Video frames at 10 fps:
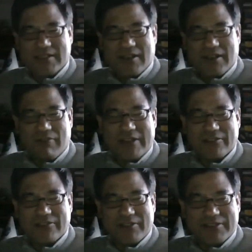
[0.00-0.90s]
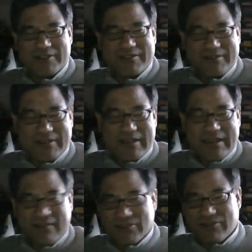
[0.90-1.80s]
to run towards. He
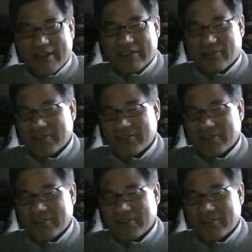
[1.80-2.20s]
was running towards the